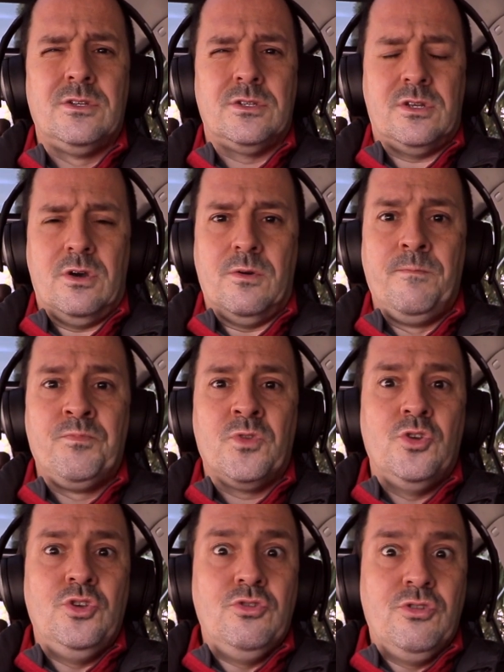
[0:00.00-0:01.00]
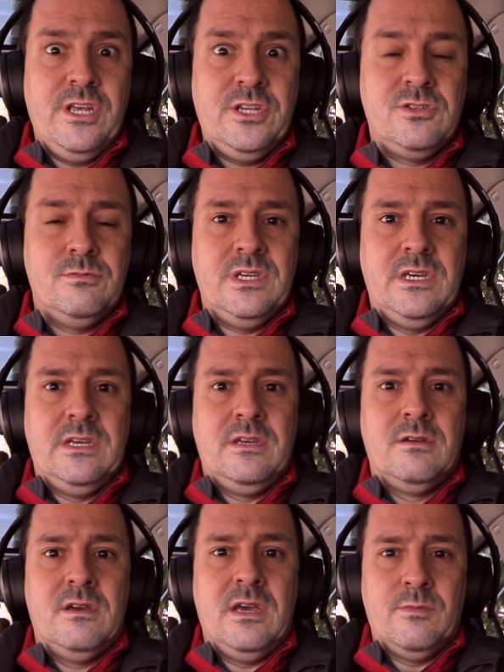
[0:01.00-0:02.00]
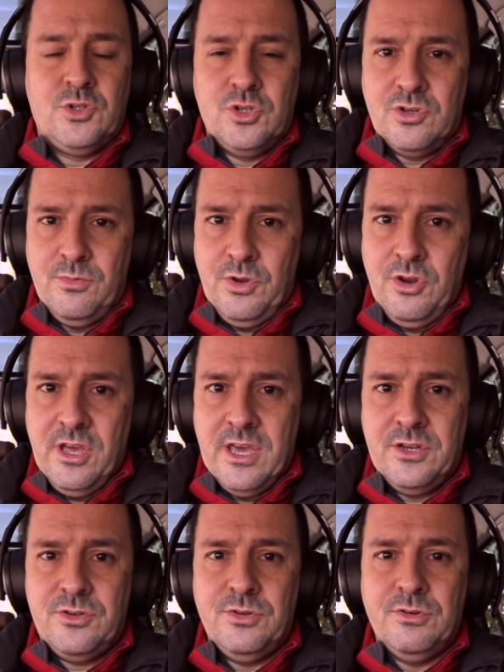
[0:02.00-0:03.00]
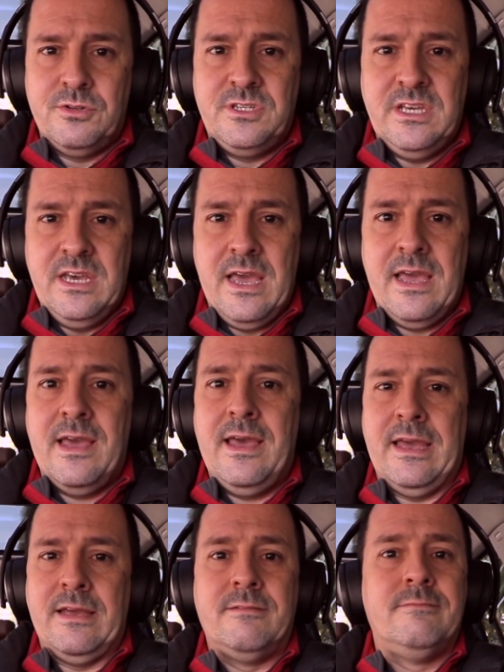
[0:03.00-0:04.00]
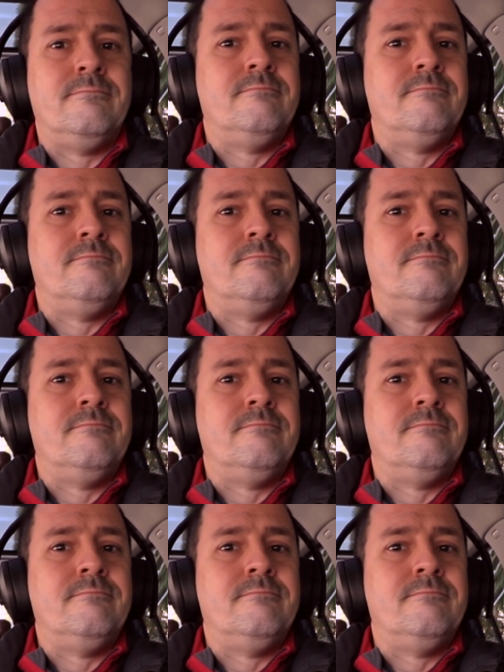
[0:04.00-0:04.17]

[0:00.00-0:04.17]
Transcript: So you need to be able to communicate to your TA, hey,